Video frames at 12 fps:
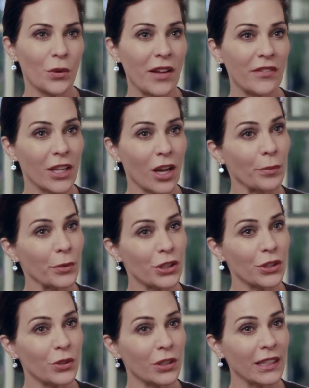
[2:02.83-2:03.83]
You have the
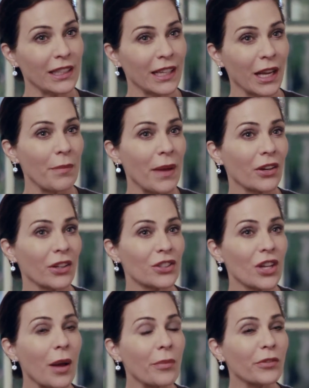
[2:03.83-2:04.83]
opportunity to come out on
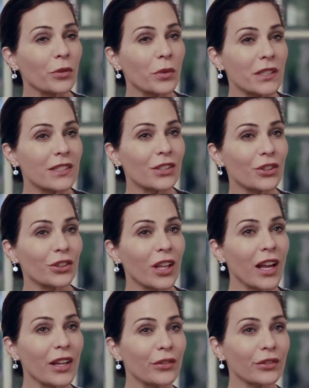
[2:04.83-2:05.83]
top for once in your
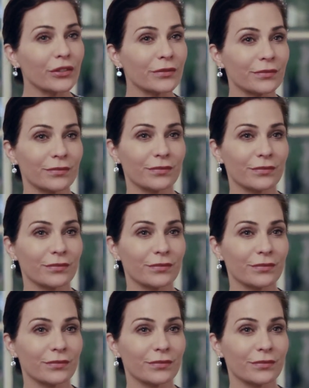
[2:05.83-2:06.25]
life.